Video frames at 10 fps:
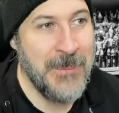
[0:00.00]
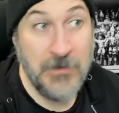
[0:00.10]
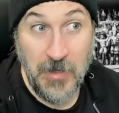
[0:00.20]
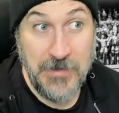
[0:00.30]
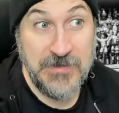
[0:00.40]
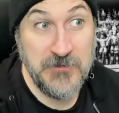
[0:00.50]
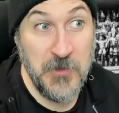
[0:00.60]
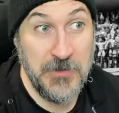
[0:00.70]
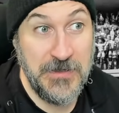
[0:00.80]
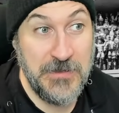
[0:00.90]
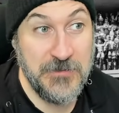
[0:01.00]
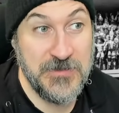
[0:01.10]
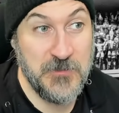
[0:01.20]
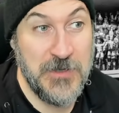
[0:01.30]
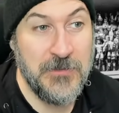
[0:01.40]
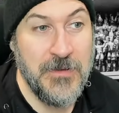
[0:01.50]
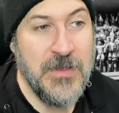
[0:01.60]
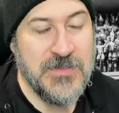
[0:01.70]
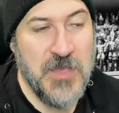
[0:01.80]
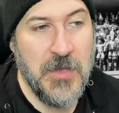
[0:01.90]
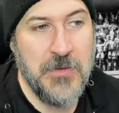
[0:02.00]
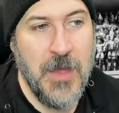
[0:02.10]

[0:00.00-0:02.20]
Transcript: Like this one here as well. So,